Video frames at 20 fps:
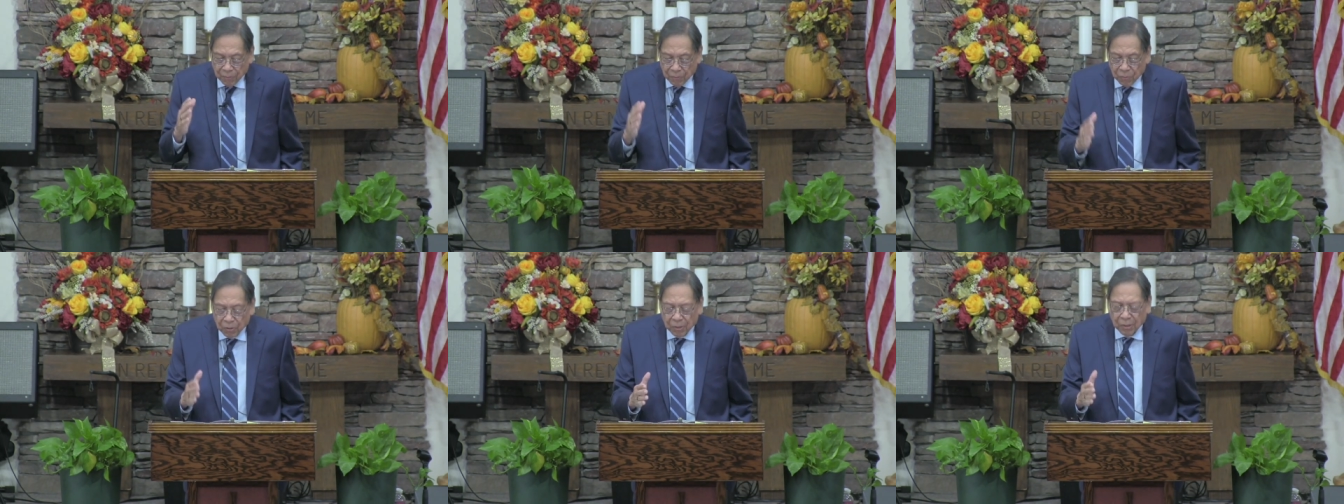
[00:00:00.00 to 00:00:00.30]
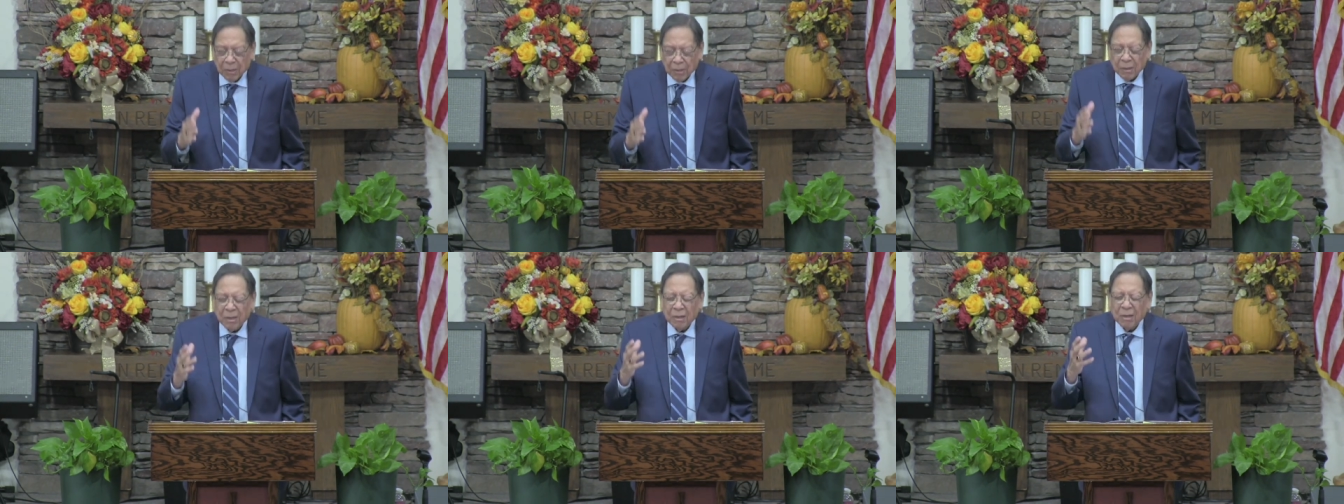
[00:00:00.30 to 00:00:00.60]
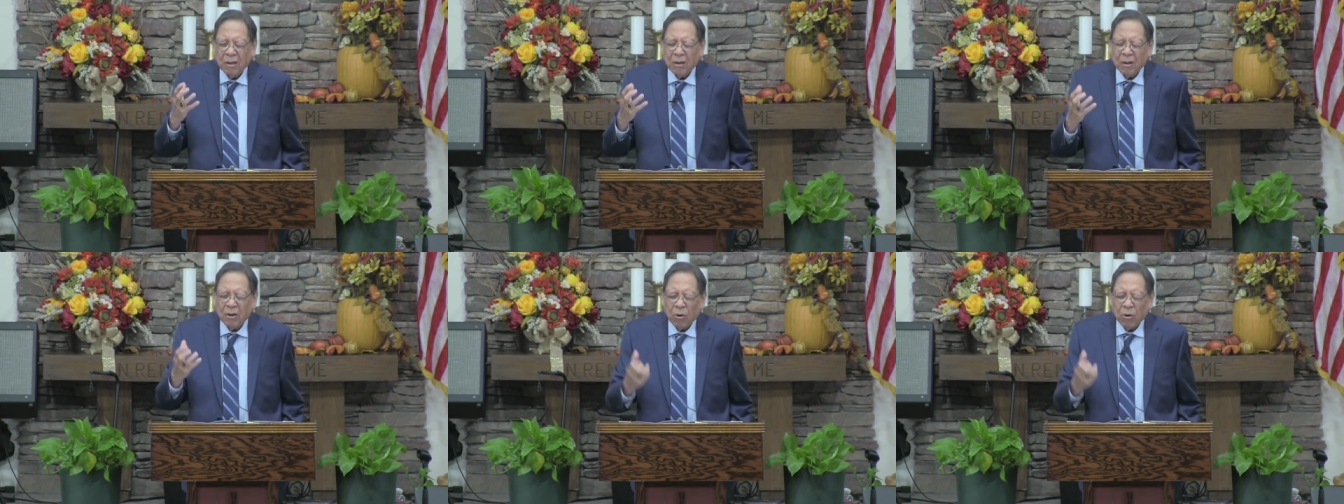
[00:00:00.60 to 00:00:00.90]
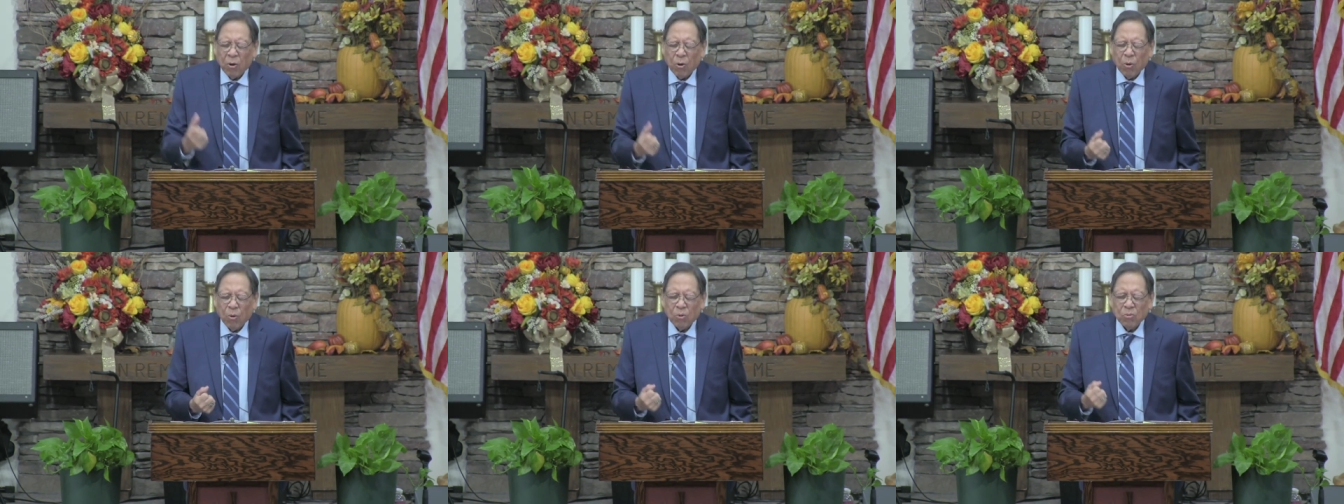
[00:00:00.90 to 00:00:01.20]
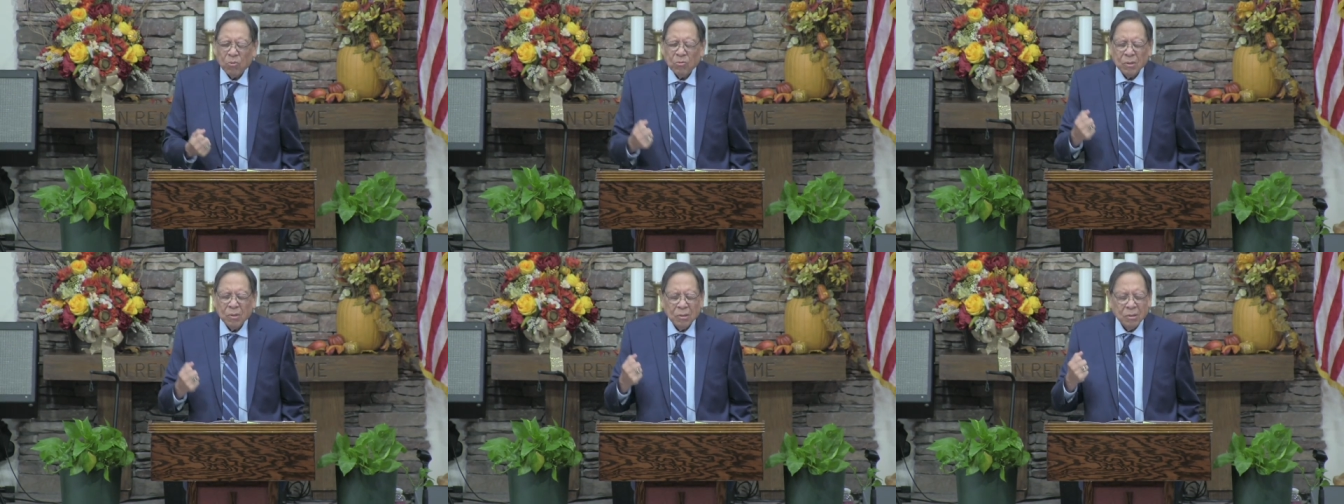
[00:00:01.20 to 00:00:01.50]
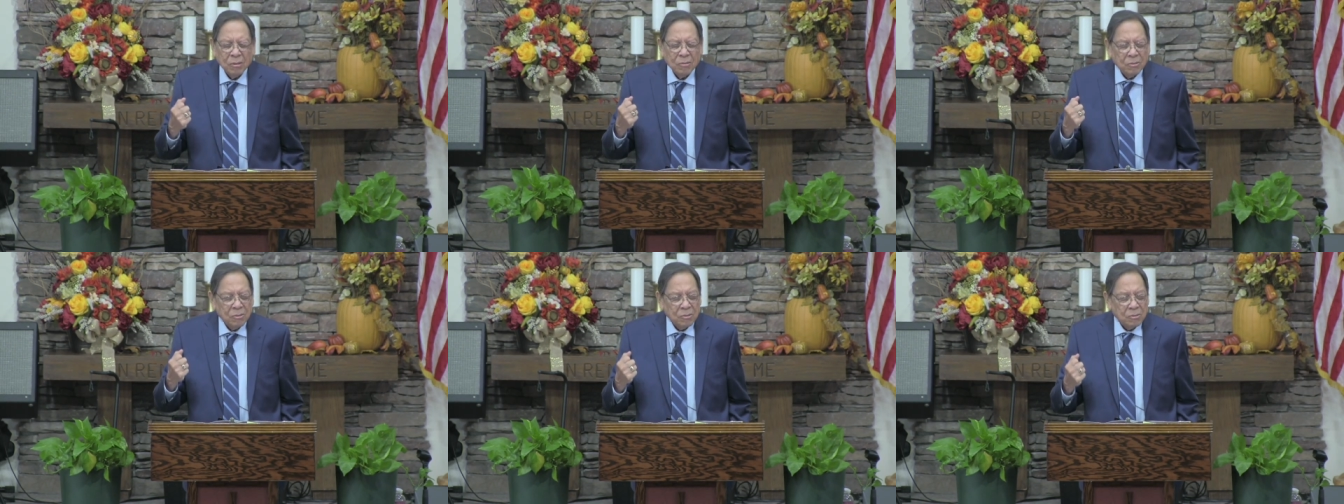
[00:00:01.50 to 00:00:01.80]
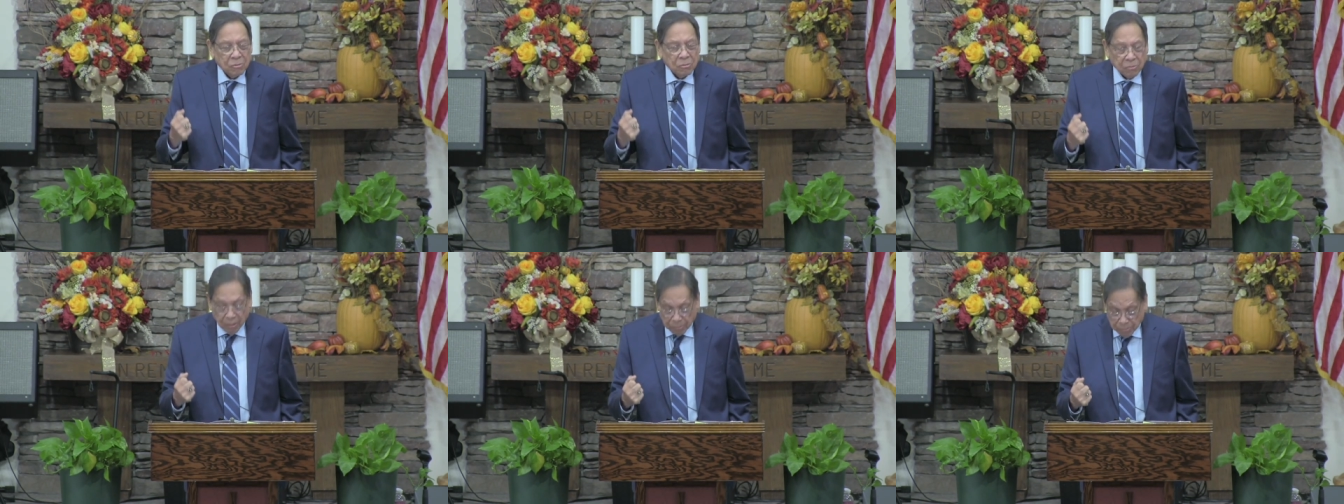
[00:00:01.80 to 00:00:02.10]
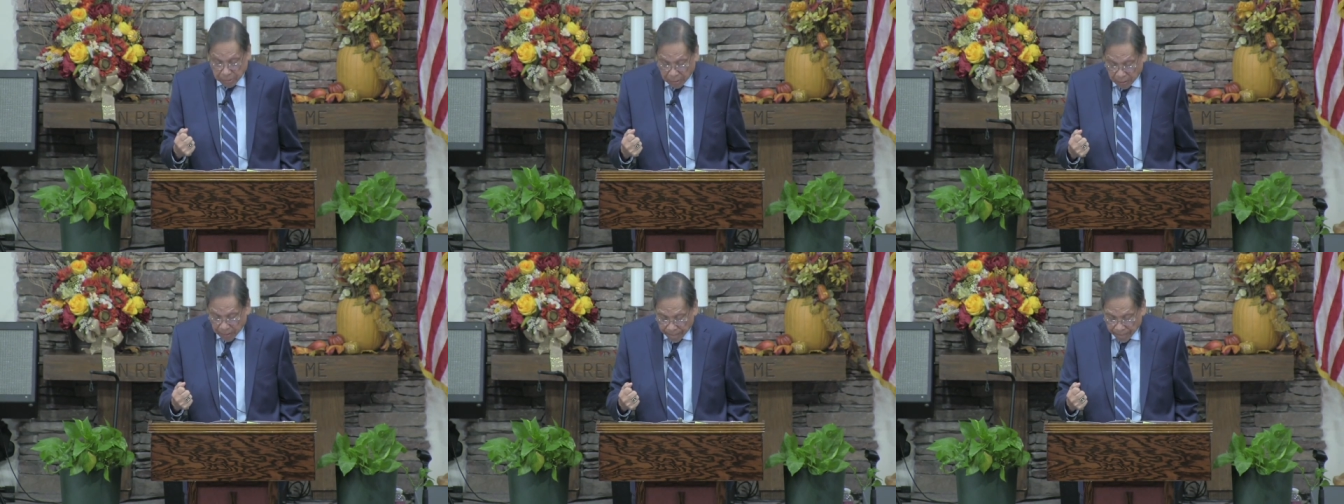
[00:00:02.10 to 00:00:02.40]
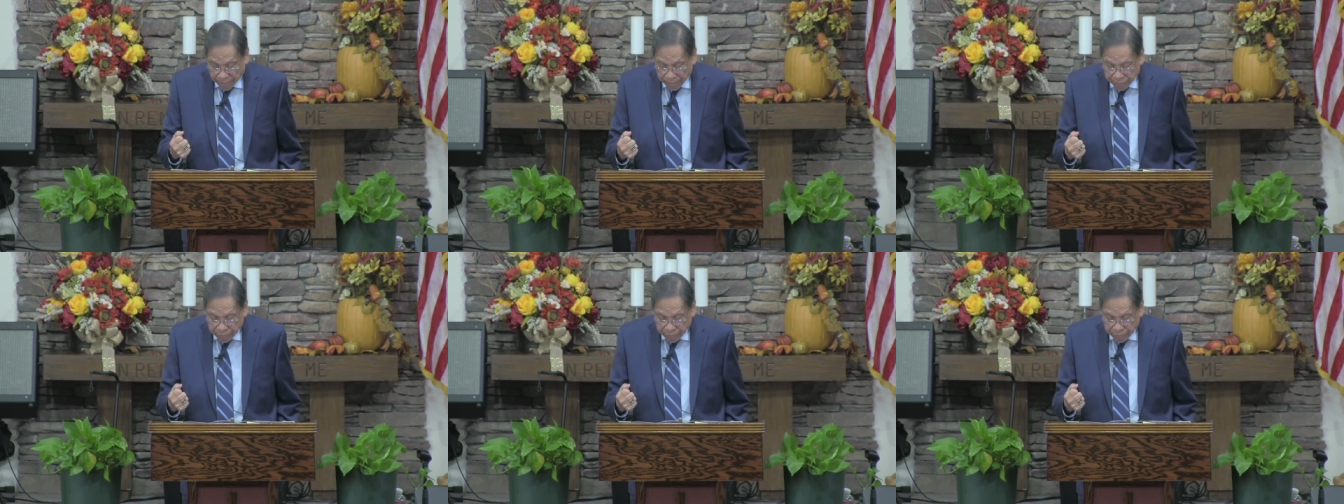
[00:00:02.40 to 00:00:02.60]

of the word. Own the scripture.